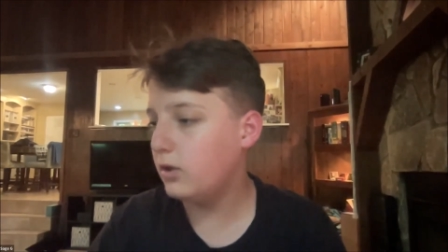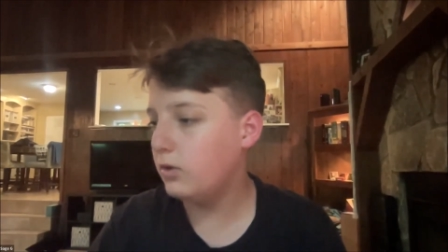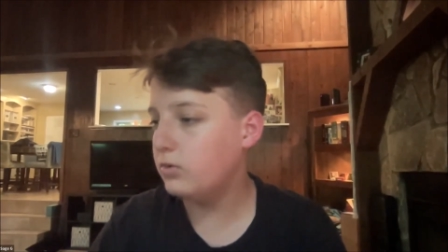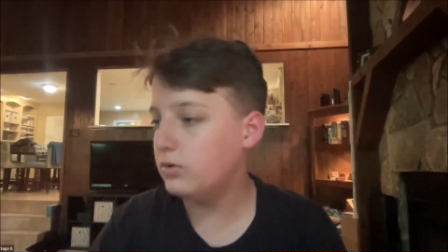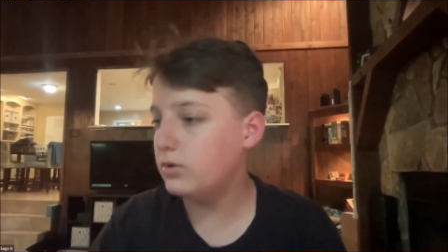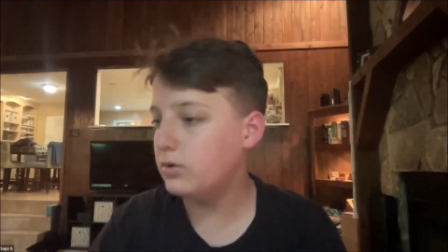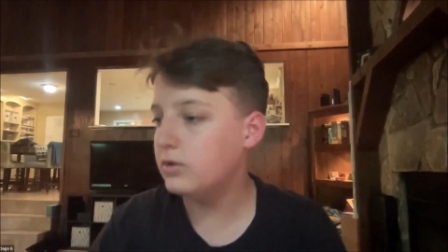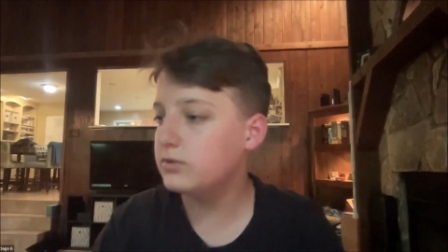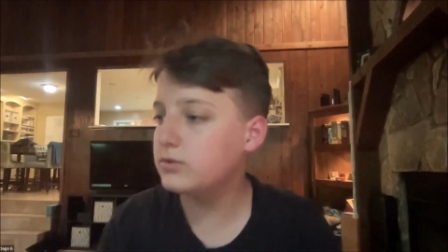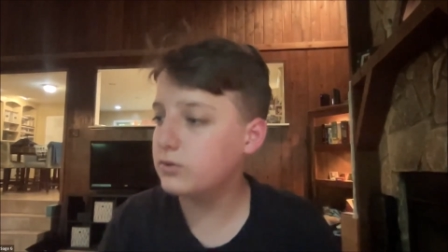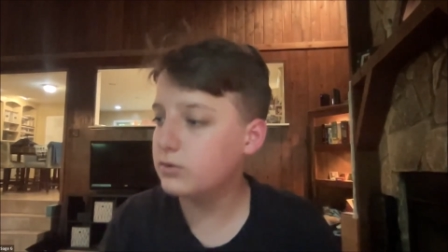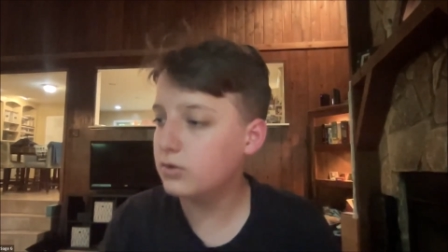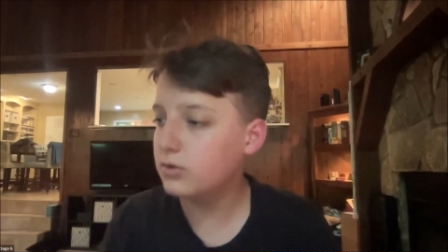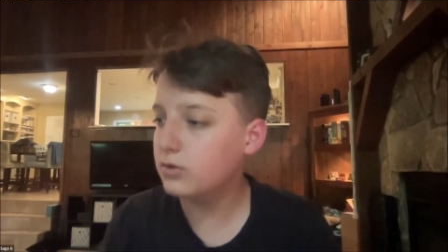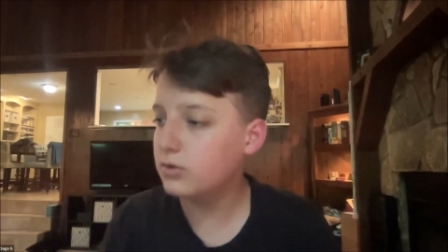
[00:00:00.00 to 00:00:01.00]
you know,
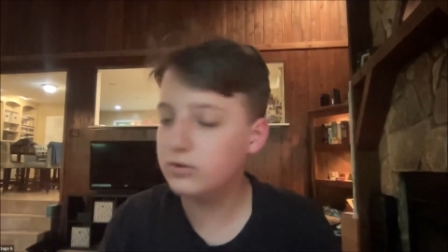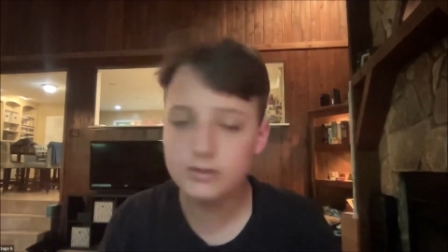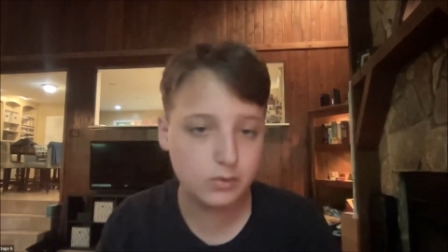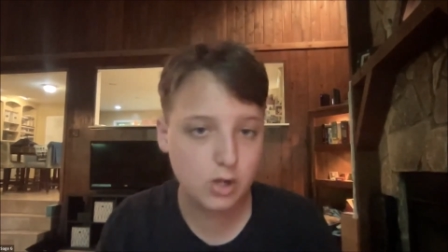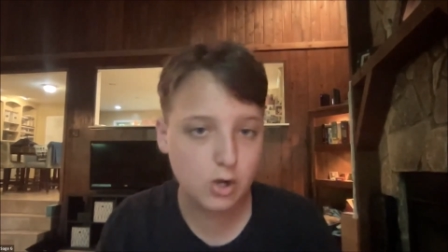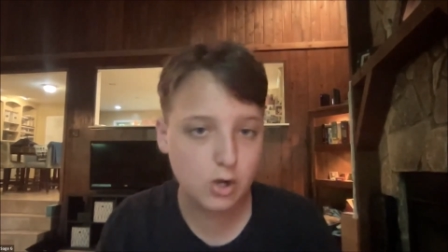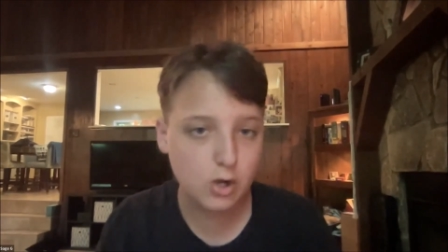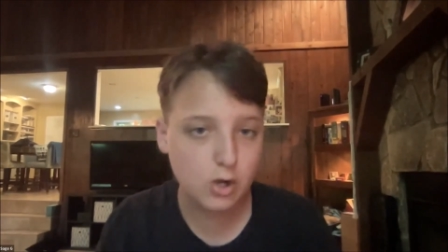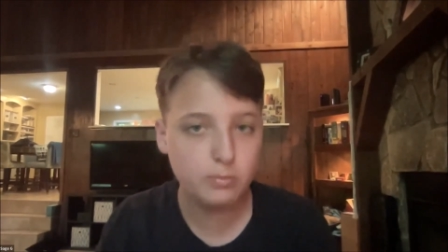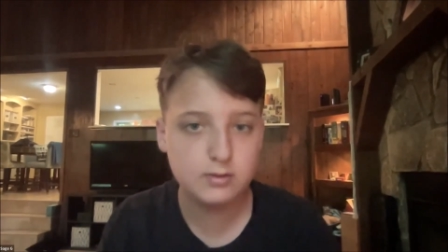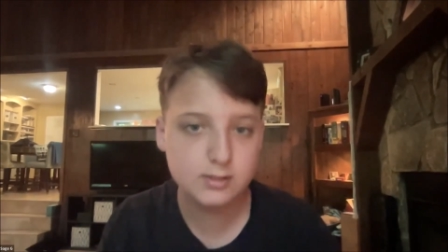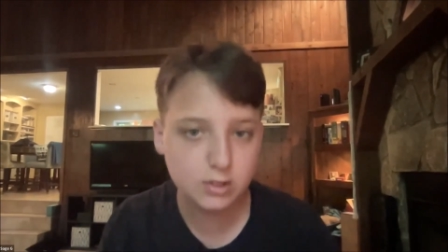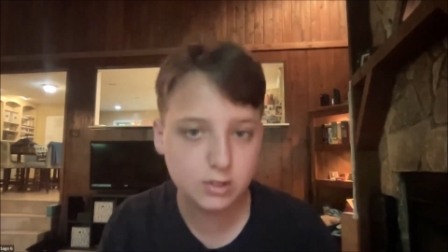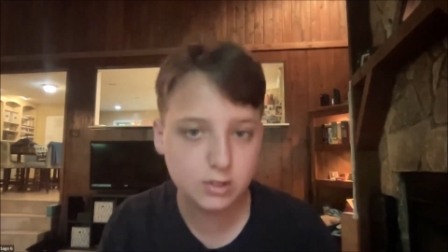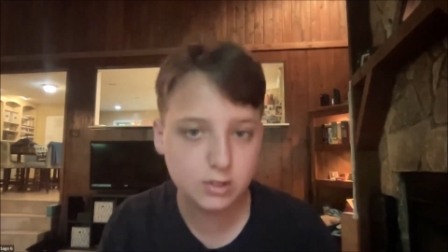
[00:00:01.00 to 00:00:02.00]
there's still
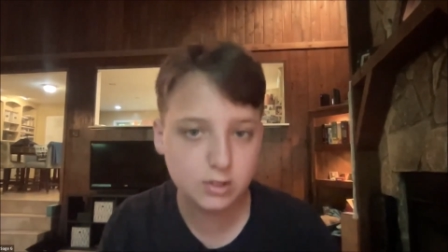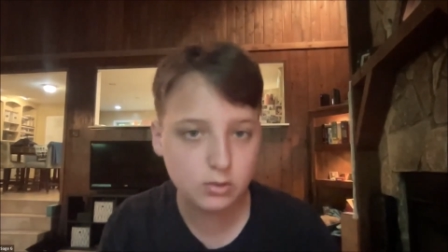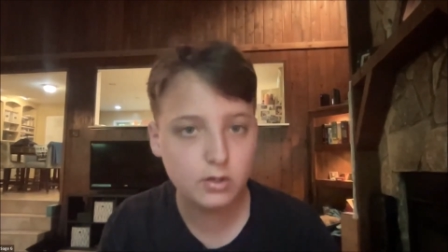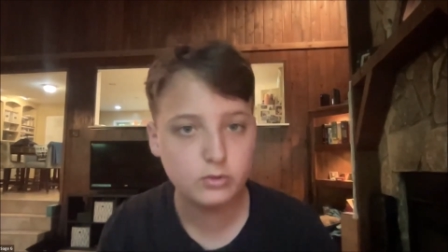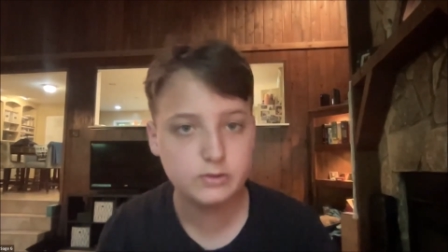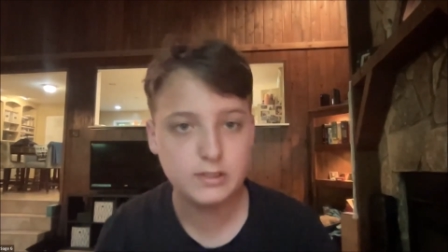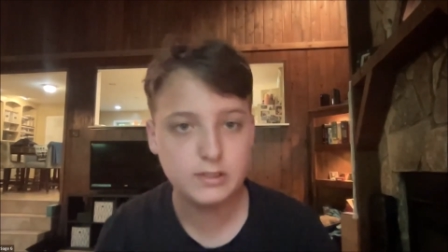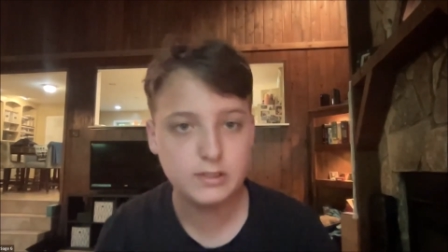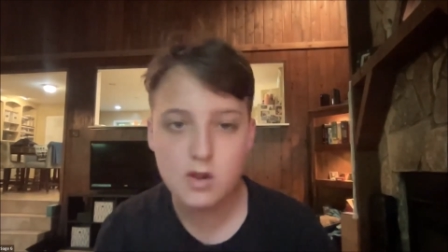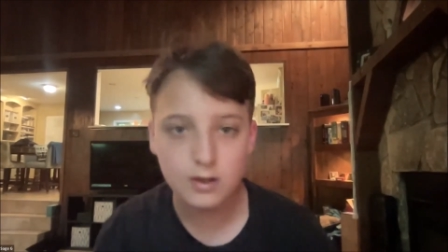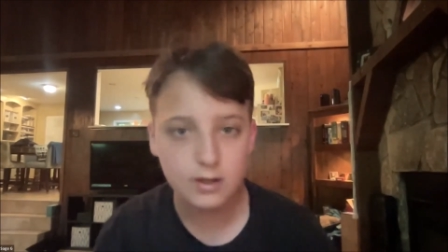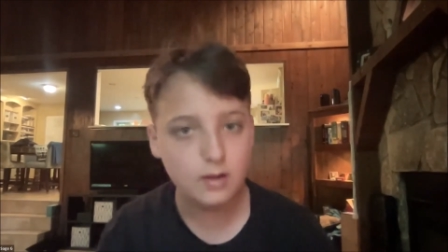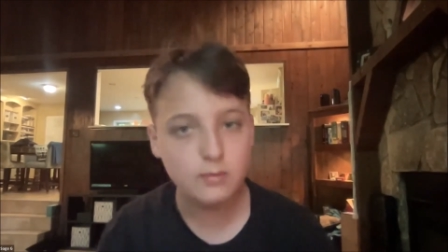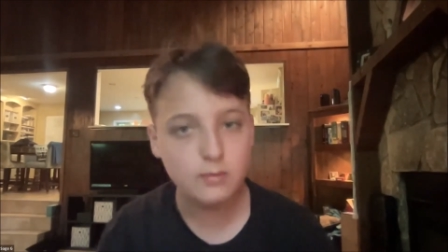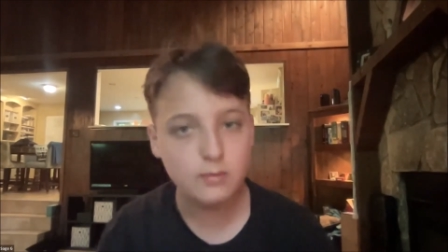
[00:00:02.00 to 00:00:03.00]
hope. There's still
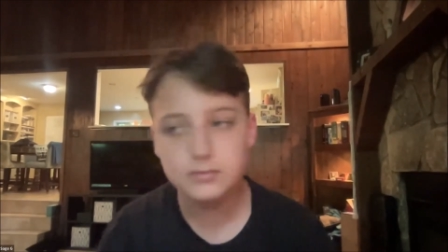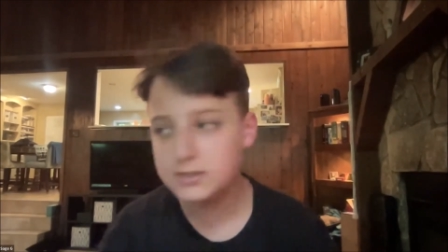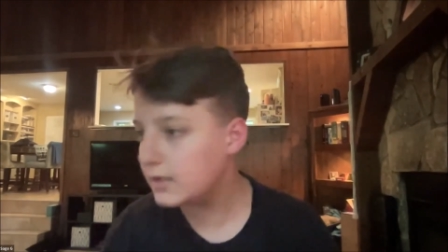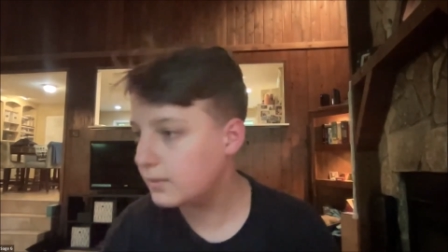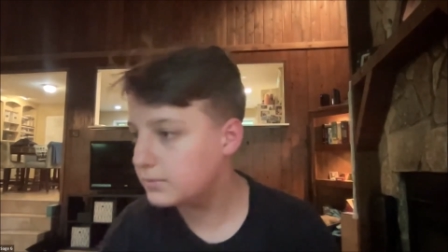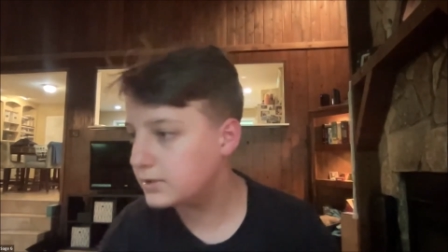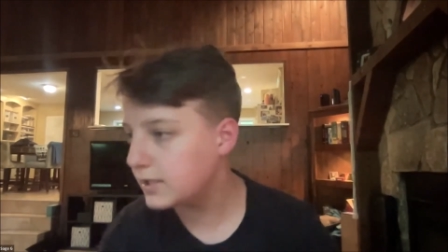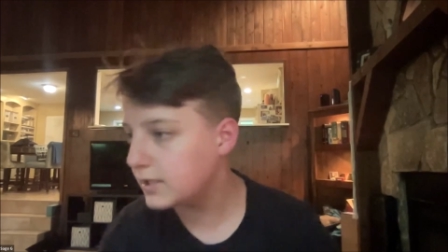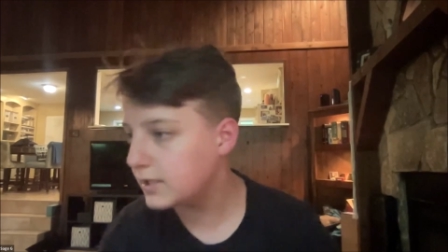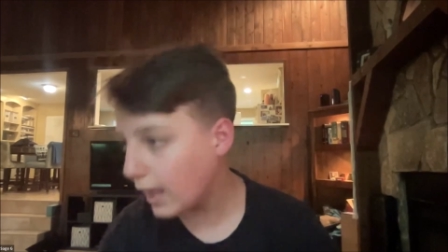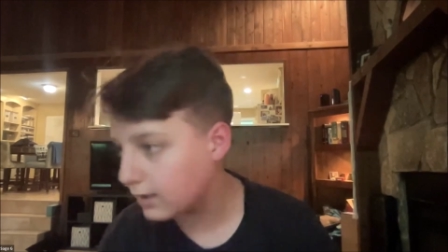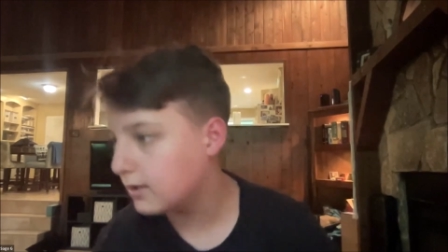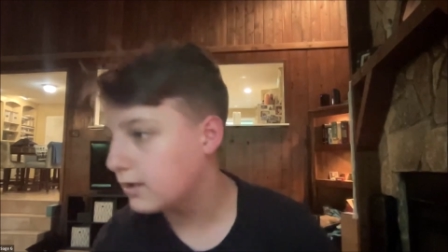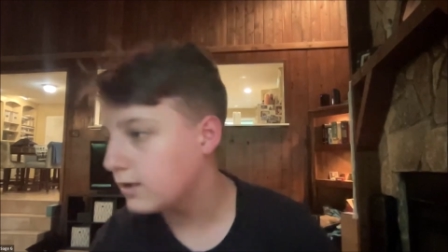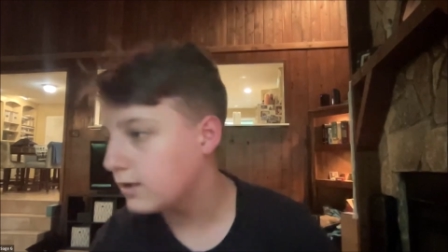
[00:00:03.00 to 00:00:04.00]
miracles, and you can come see
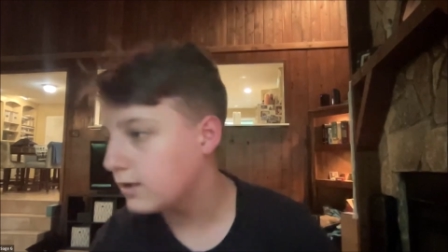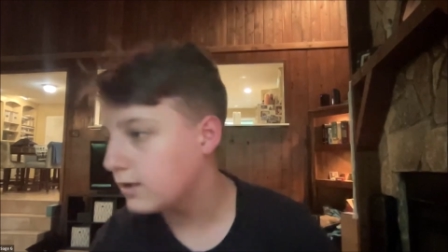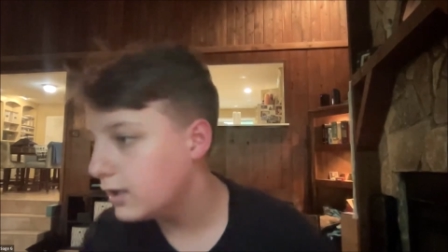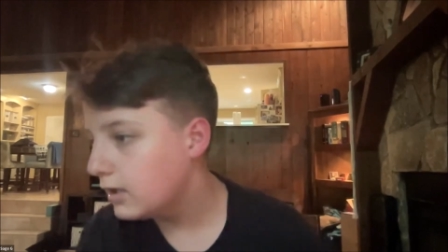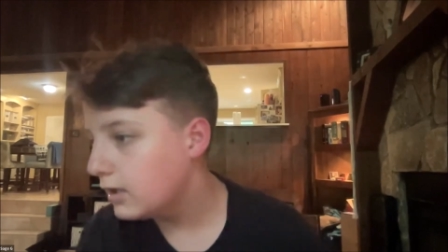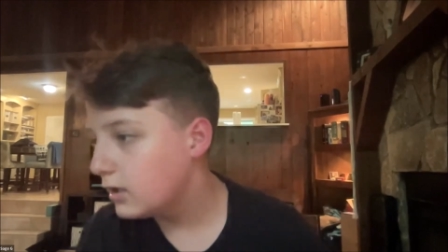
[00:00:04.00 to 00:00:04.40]
them today.